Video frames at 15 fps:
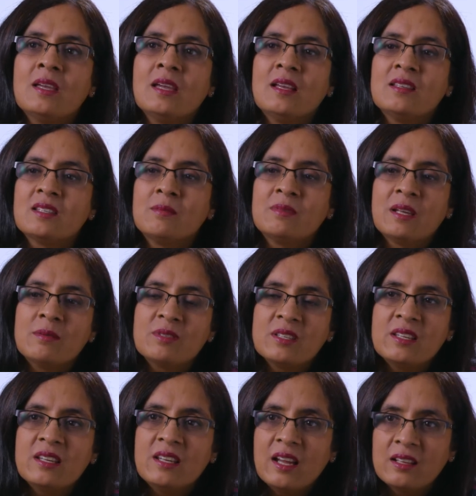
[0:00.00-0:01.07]
And sometimes they
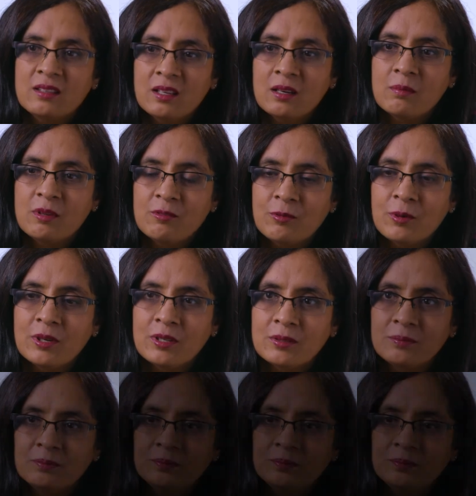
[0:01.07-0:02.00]
need light therapy for it.